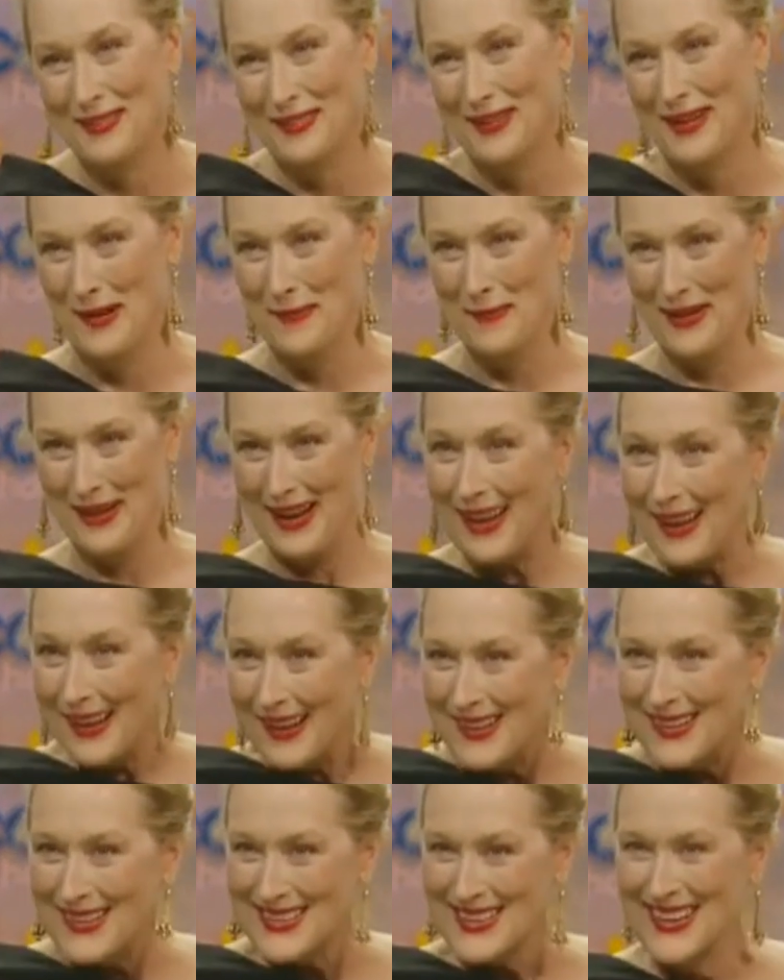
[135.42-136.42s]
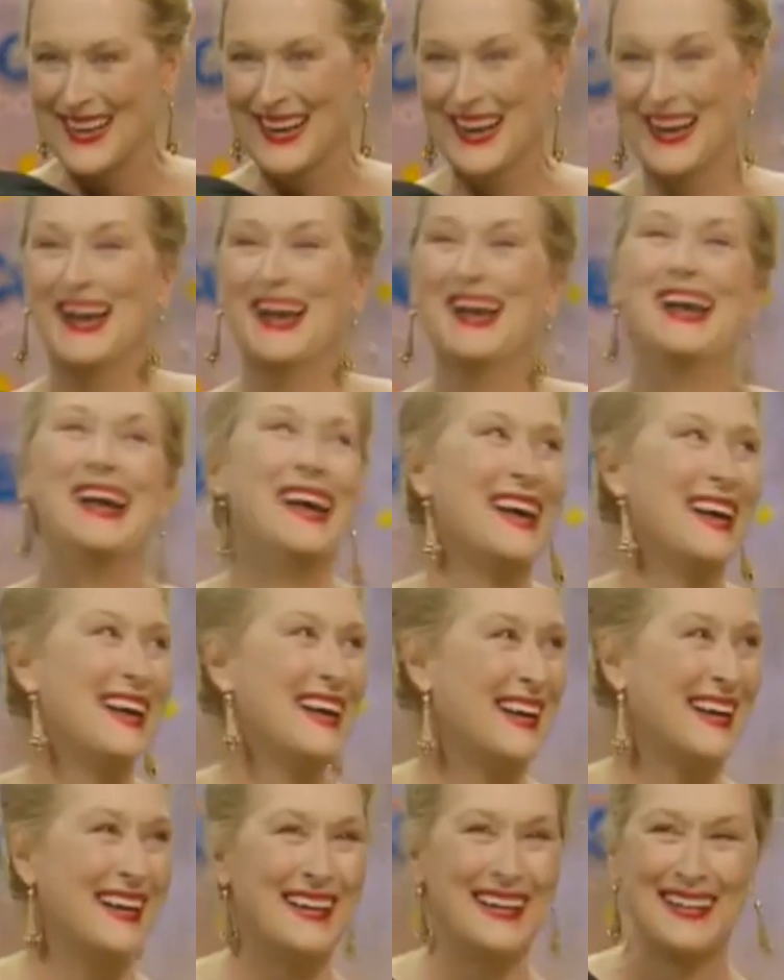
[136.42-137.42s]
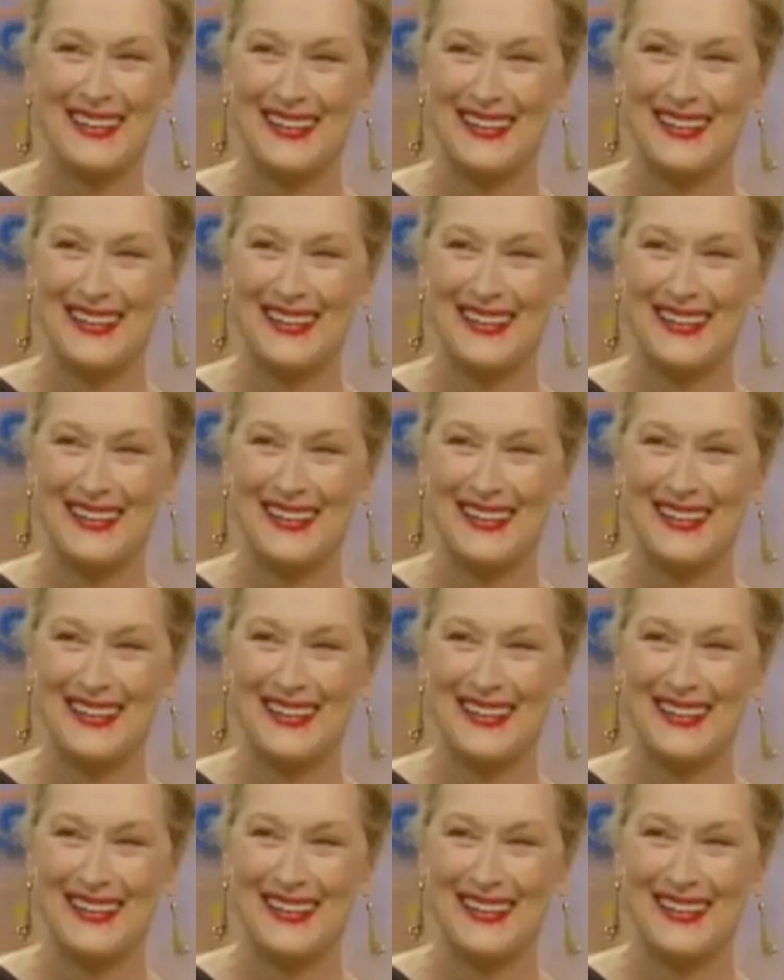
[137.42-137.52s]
inclination toward a private and